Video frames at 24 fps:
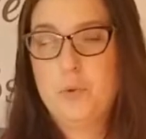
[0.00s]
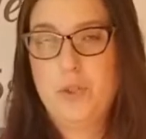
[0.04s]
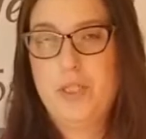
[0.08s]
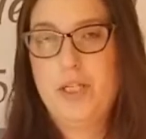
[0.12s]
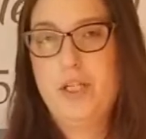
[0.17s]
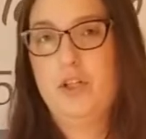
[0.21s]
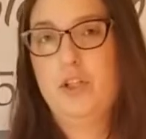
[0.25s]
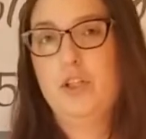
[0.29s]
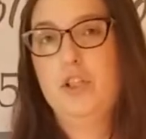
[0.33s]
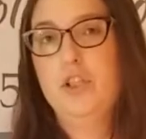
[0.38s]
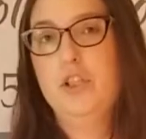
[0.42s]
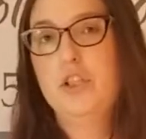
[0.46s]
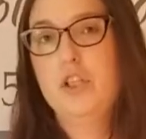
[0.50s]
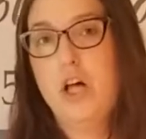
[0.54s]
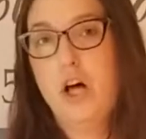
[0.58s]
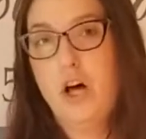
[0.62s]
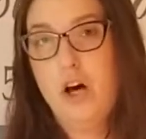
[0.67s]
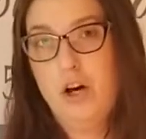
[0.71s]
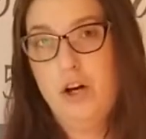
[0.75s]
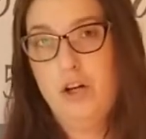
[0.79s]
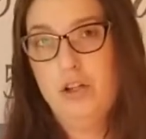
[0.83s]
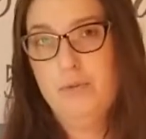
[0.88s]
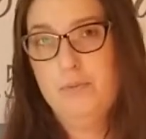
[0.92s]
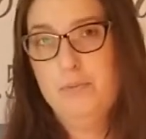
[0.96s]
were here
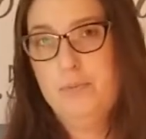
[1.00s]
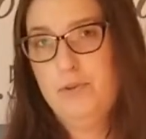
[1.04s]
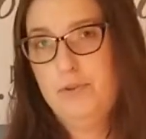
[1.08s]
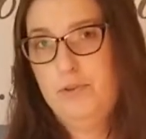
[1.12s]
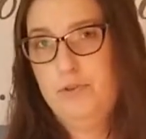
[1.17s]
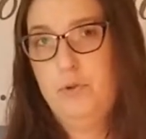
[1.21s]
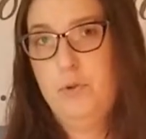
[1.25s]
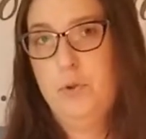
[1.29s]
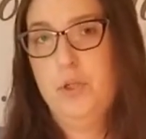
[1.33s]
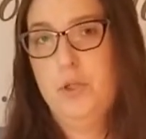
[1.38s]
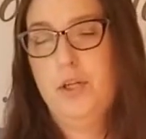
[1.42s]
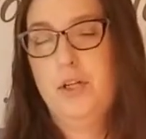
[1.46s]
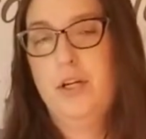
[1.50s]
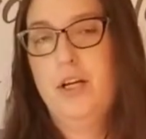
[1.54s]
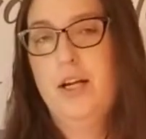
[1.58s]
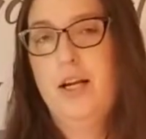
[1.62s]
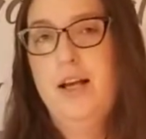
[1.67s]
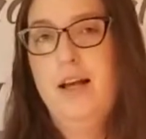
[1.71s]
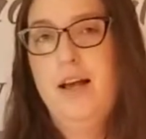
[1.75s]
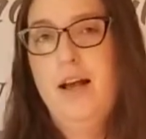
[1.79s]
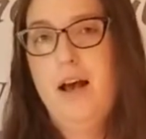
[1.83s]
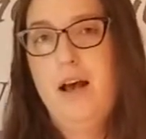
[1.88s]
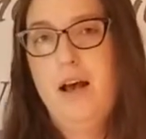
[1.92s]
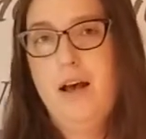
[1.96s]
long before
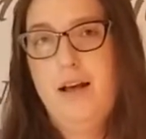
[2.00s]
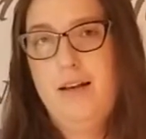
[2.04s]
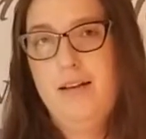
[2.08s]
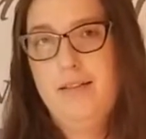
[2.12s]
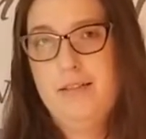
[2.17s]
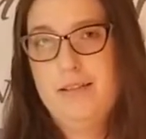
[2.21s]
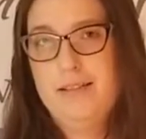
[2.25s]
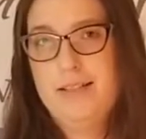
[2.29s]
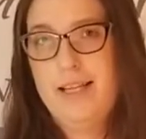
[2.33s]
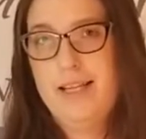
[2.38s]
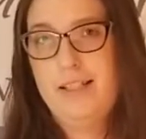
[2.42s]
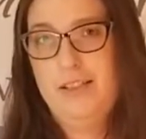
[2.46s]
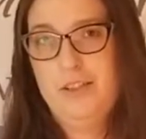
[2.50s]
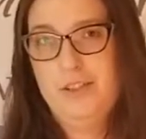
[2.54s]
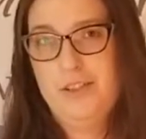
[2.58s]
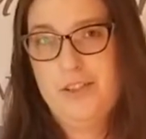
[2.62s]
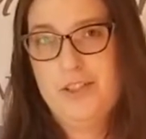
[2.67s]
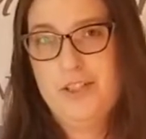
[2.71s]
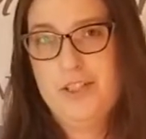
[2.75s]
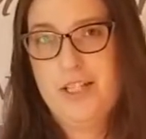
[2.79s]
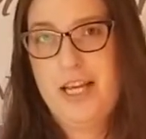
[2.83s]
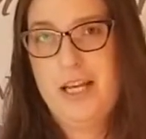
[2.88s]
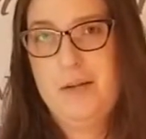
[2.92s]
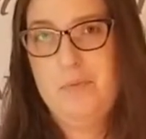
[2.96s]

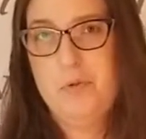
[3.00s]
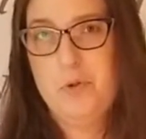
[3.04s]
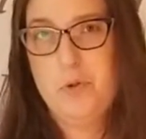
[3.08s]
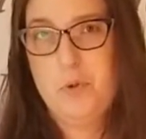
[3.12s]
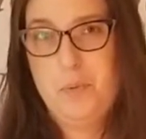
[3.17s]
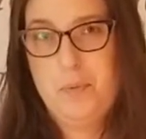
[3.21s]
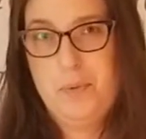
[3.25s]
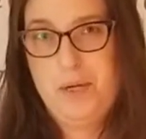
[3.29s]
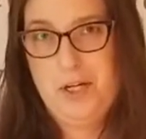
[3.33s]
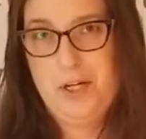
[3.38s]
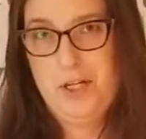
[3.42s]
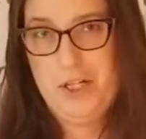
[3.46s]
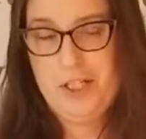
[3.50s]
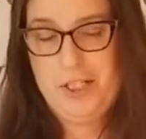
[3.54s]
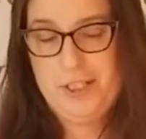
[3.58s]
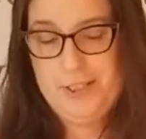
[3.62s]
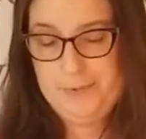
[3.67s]
settlers came to America.